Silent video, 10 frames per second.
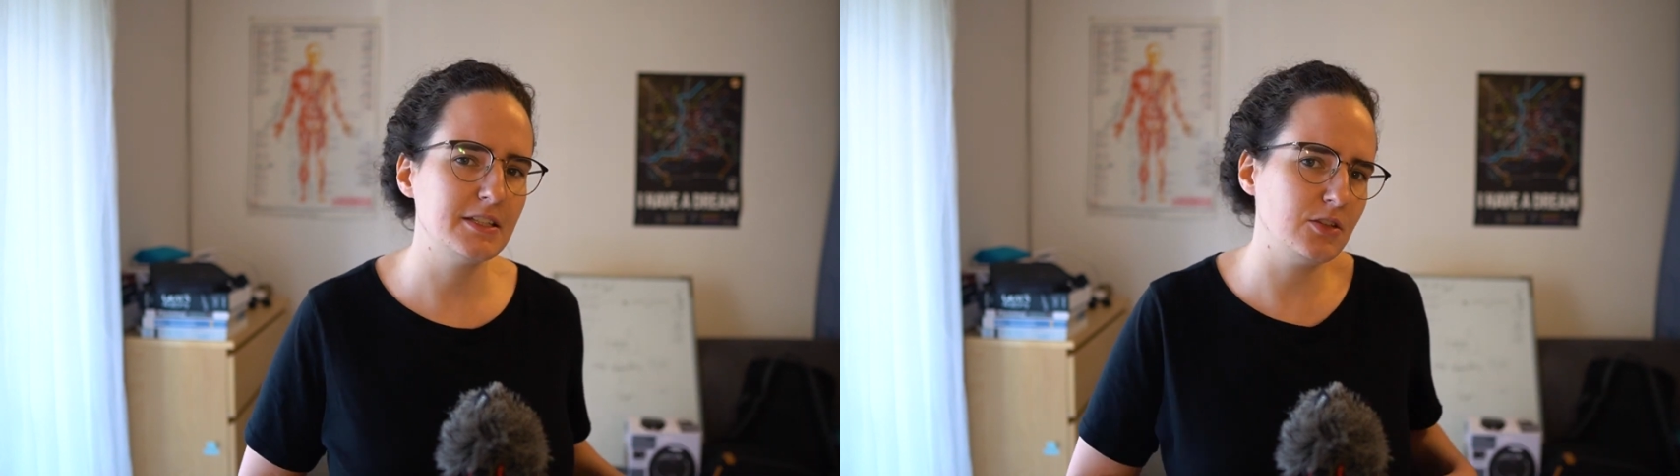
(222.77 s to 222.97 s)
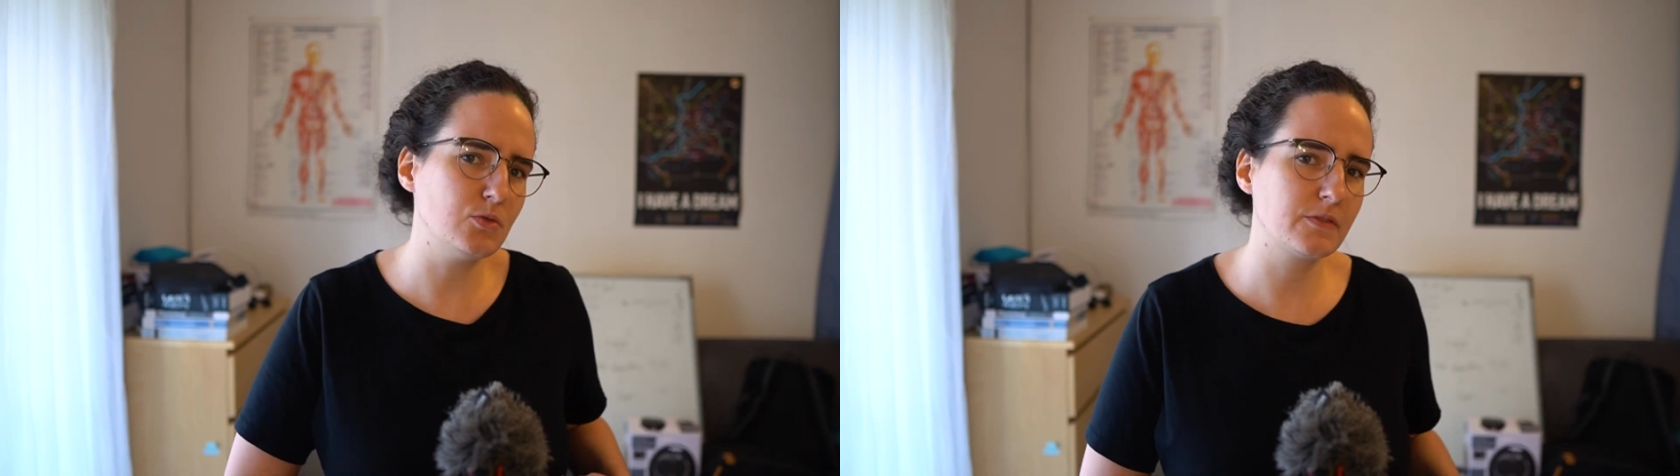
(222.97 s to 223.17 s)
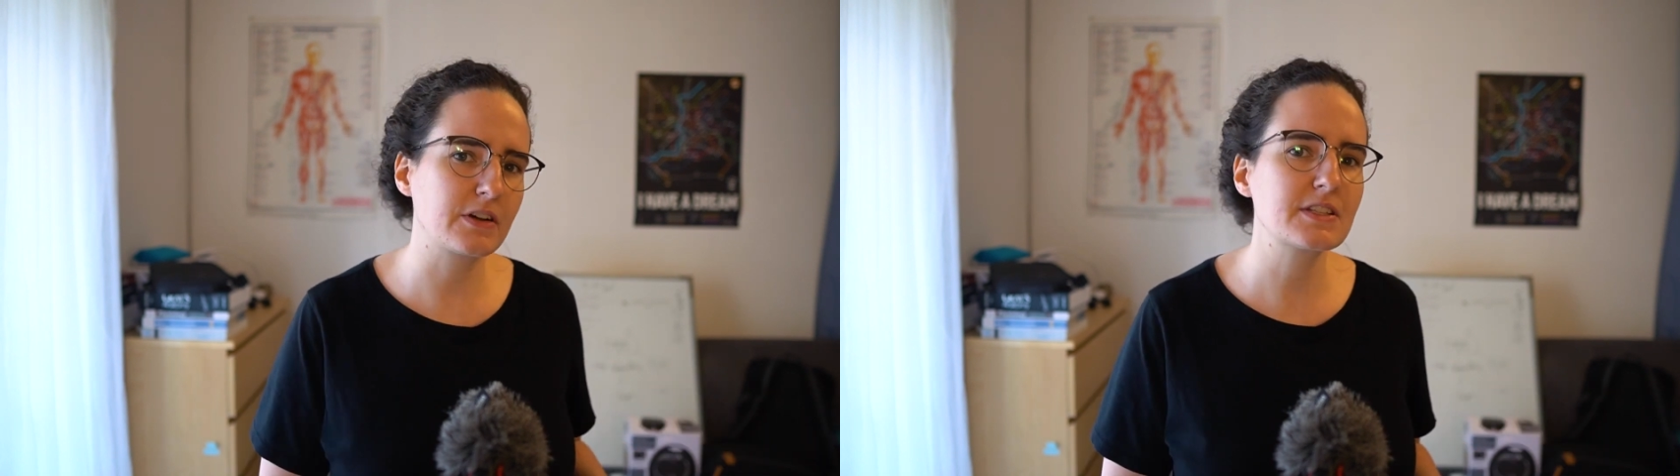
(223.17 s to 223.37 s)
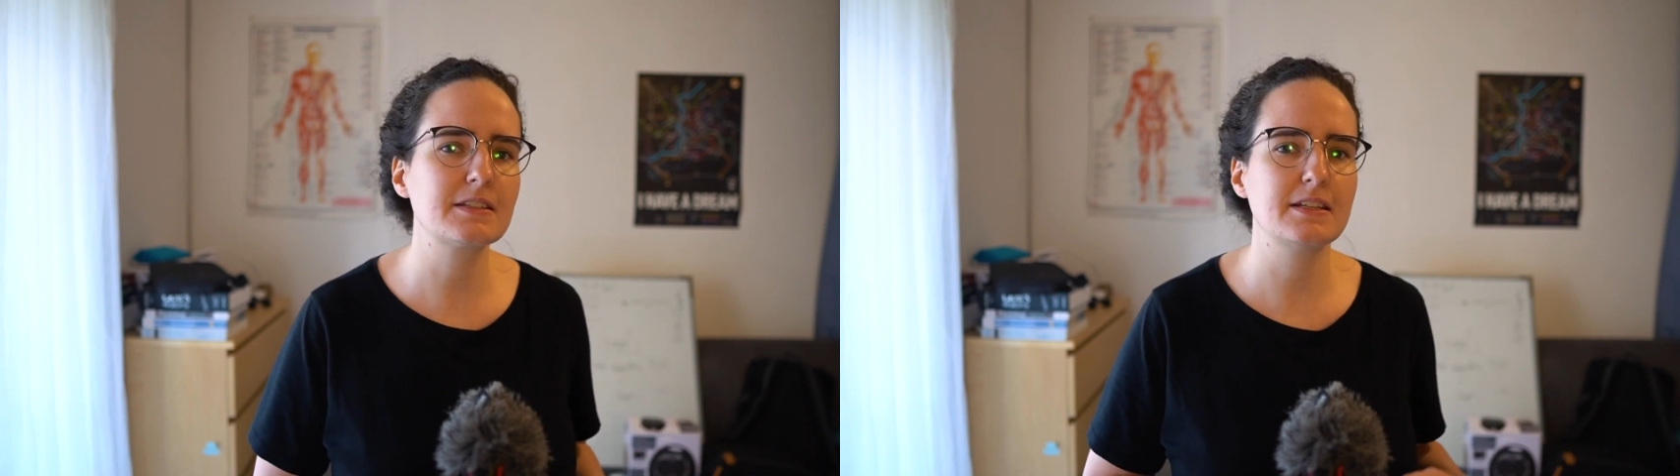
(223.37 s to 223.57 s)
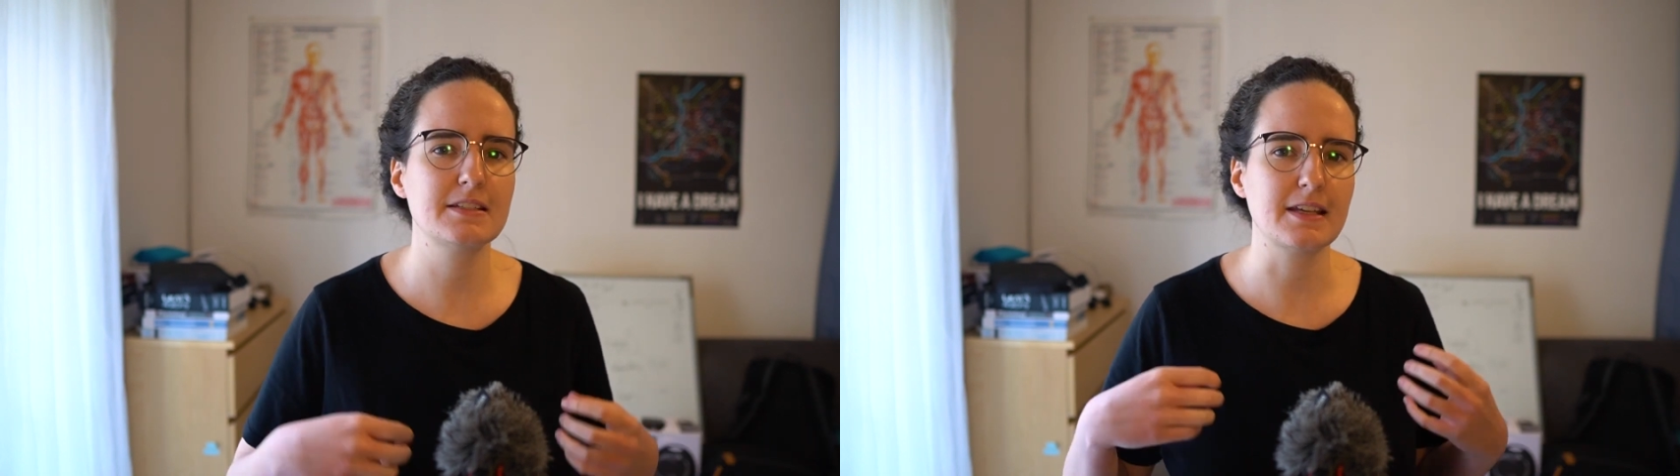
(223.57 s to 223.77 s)
the
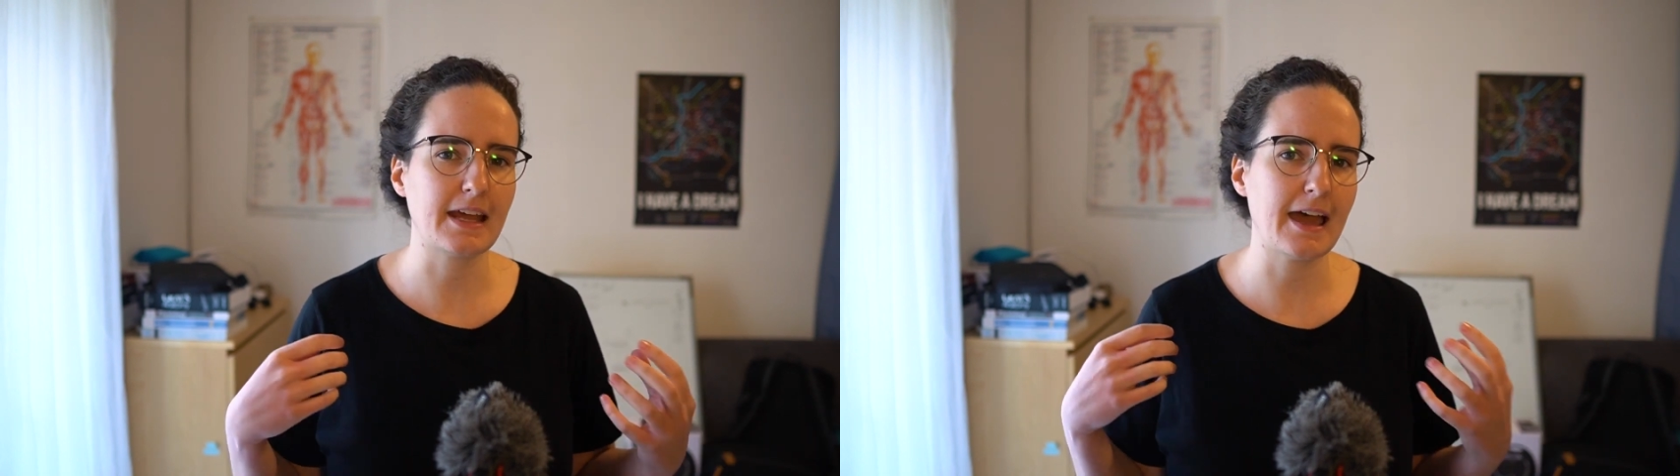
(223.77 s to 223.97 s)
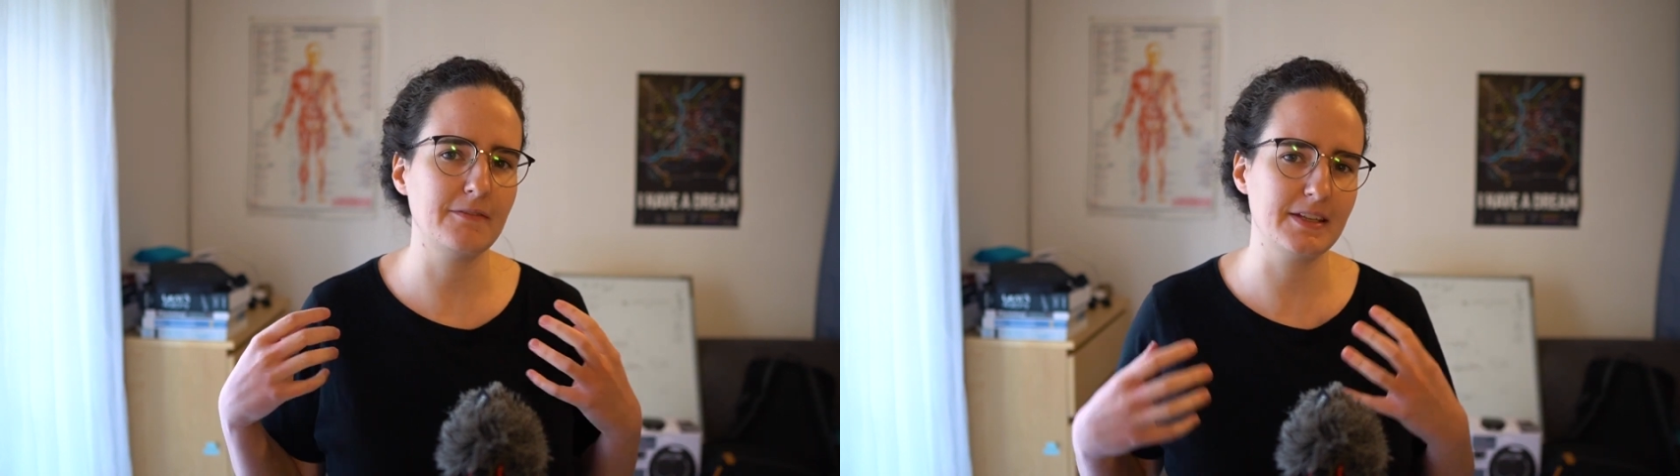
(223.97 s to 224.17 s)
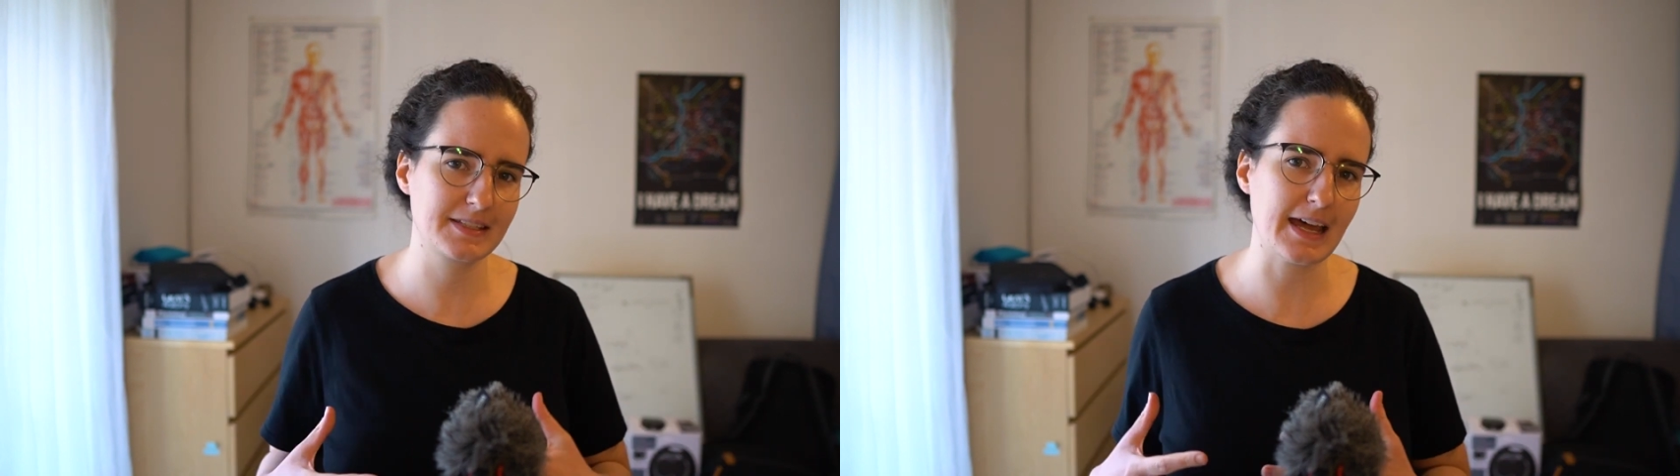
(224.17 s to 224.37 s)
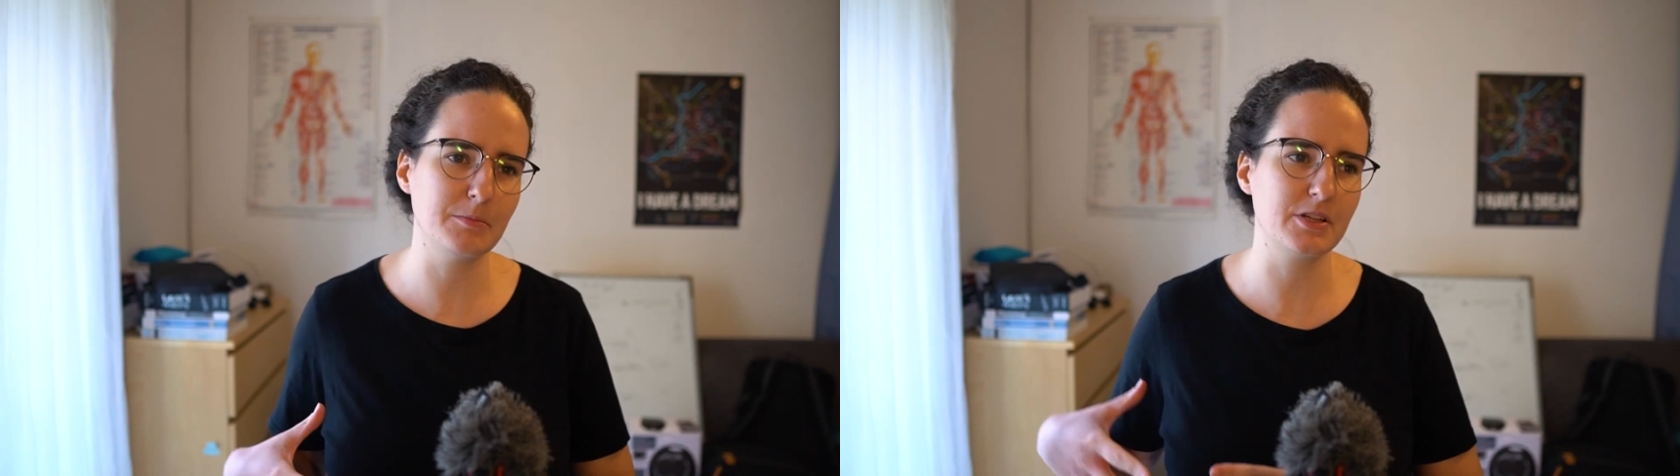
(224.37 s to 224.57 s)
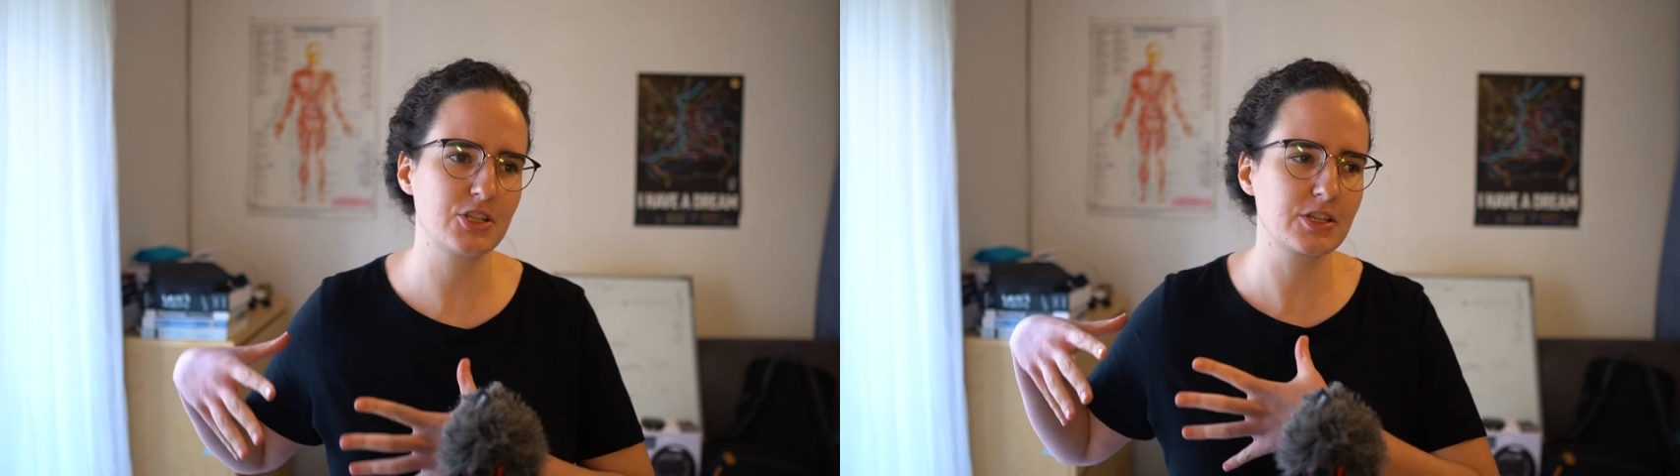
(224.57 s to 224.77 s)
universities that have
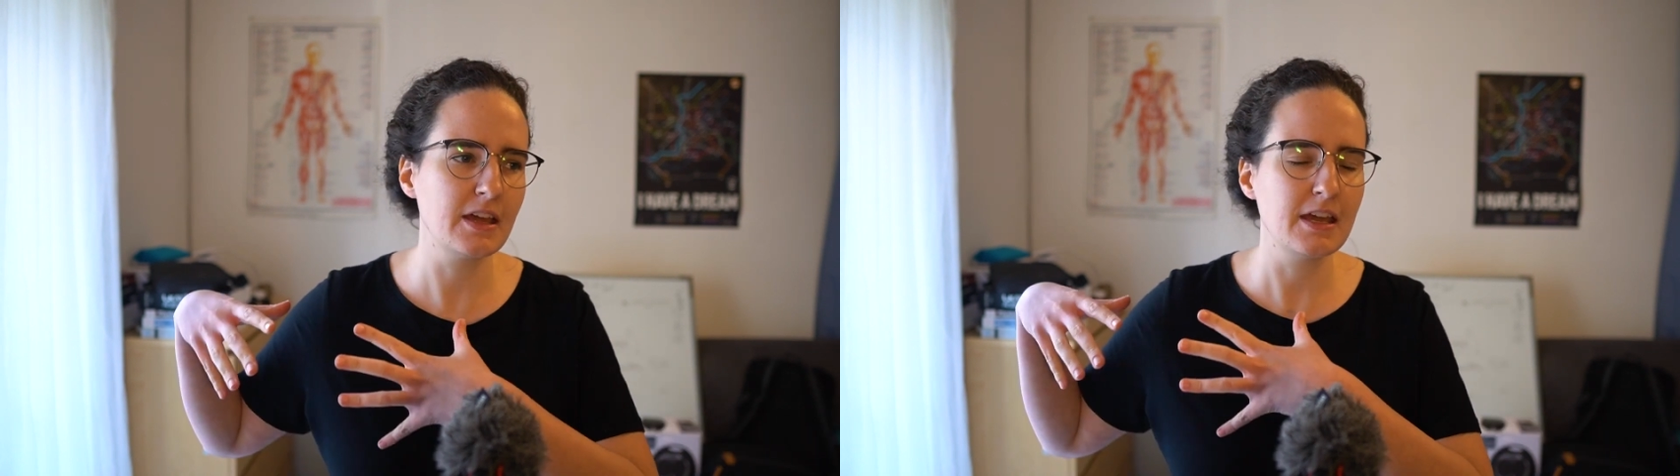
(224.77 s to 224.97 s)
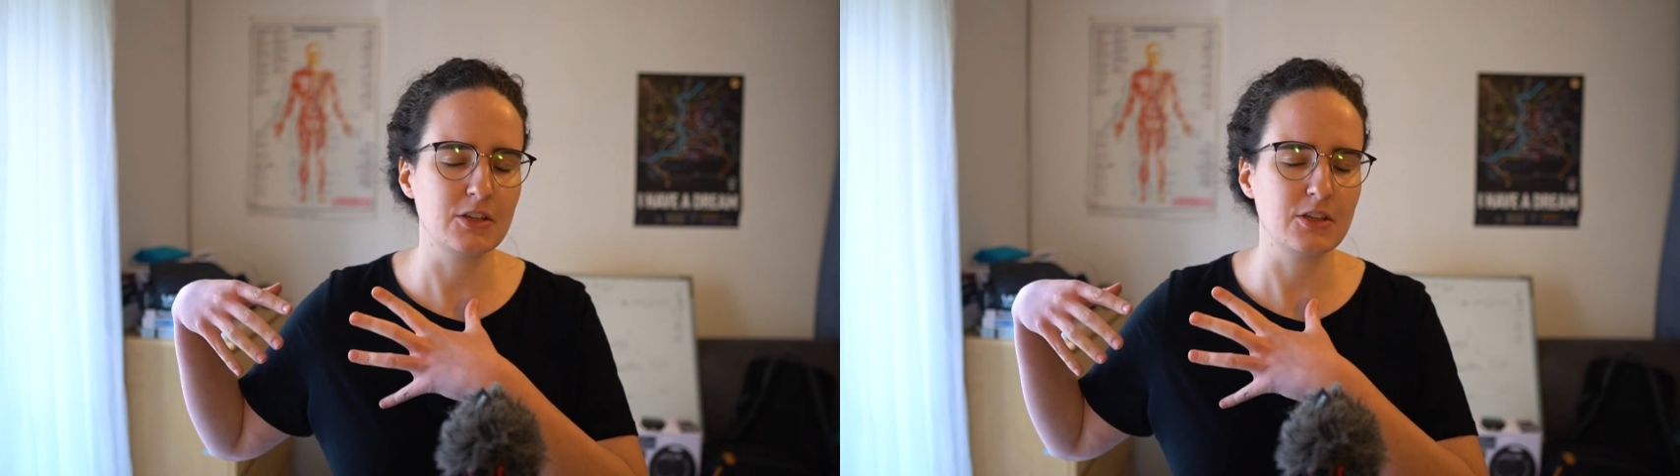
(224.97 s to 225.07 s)
established